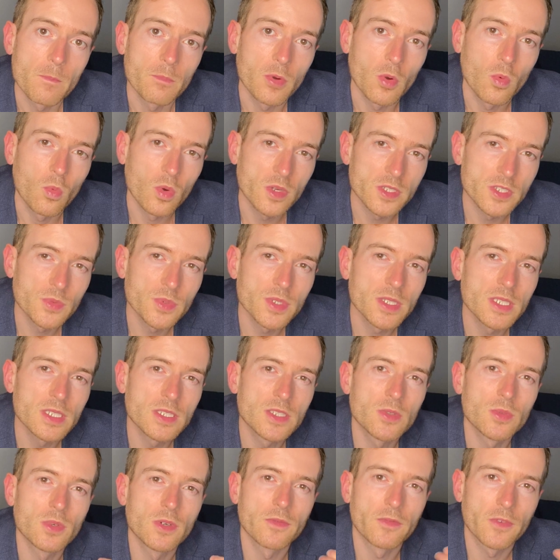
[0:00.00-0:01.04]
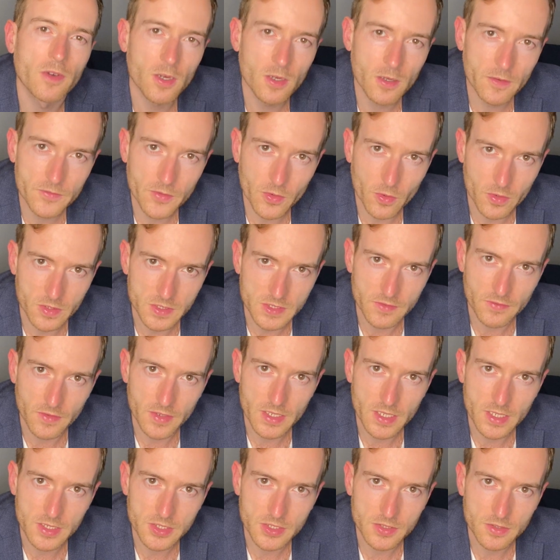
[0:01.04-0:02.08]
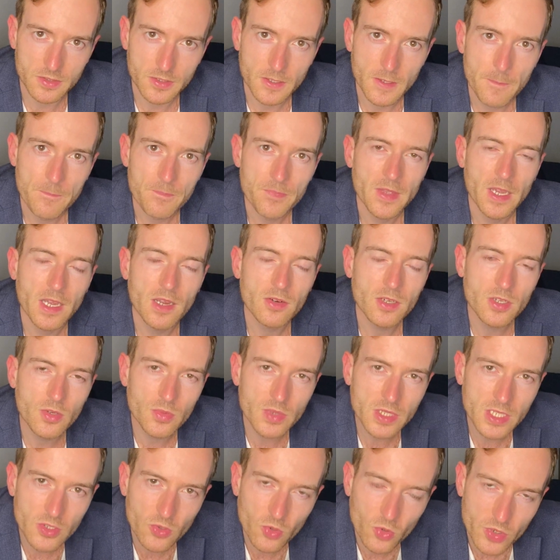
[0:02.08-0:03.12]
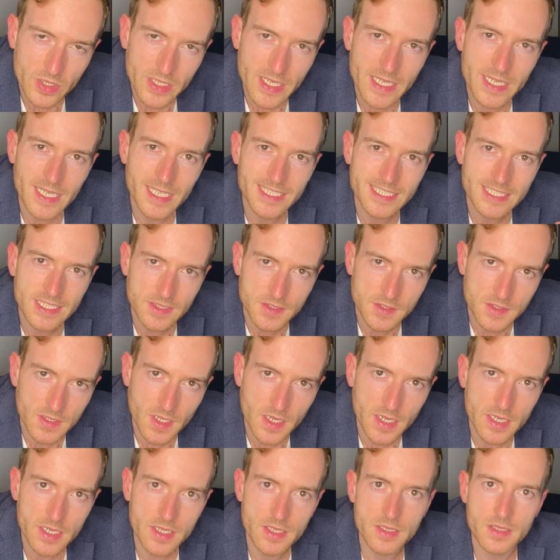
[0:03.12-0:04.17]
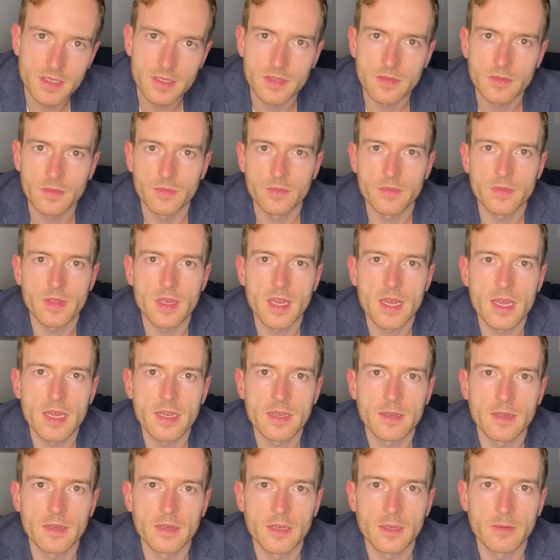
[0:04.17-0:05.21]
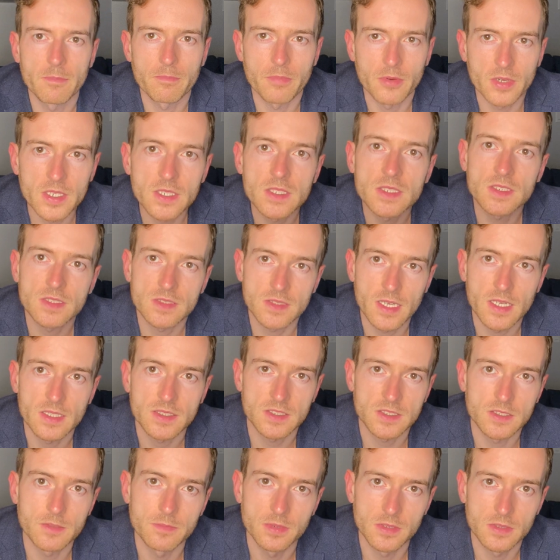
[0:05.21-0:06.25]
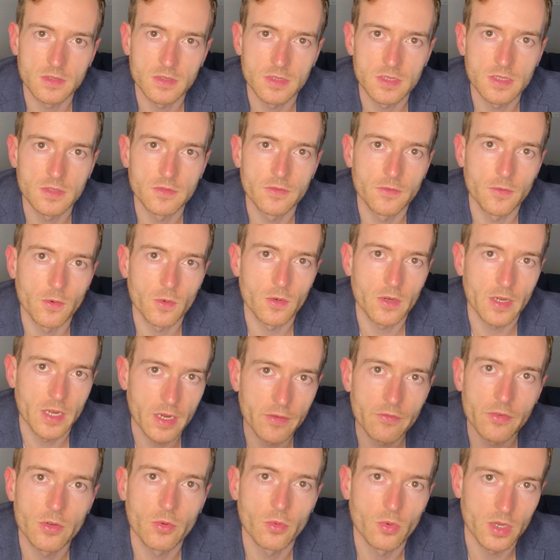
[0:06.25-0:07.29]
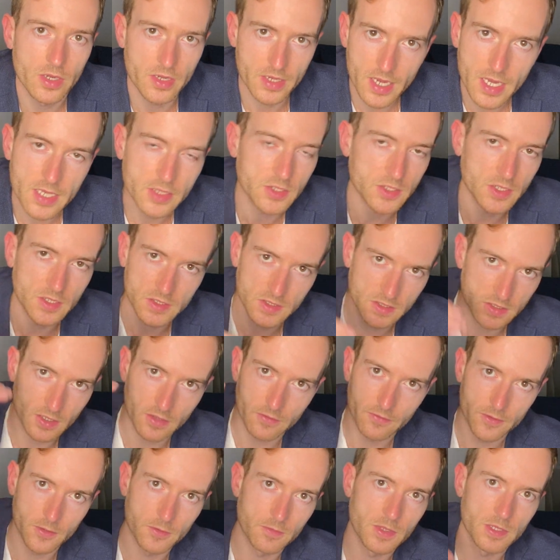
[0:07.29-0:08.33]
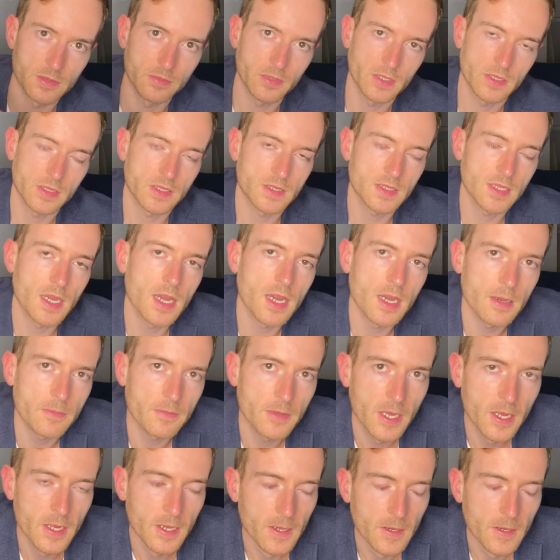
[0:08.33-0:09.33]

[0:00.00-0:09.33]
but what do we need to evolve towards financially? How can we create a society that uh, brings that stability for everyone, not just a few people at the top?